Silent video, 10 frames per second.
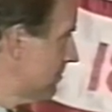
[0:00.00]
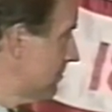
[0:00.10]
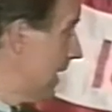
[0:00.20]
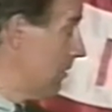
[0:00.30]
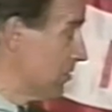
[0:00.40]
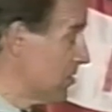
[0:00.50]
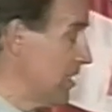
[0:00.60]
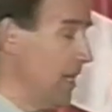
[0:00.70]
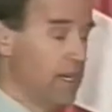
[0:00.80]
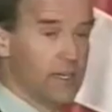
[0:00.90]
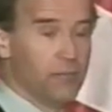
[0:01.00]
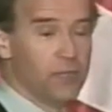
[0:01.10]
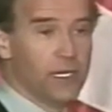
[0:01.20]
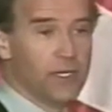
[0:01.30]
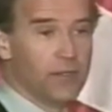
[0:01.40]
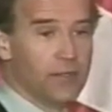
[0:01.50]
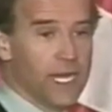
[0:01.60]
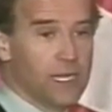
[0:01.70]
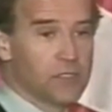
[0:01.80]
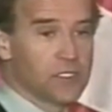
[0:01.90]
Notwithstanding it being a
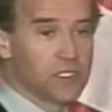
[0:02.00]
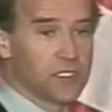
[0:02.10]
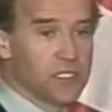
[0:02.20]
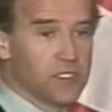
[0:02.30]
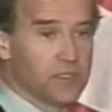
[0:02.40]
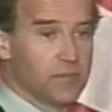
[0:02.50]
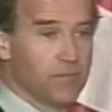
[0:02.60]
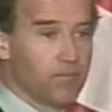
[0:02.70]
unanimous decision,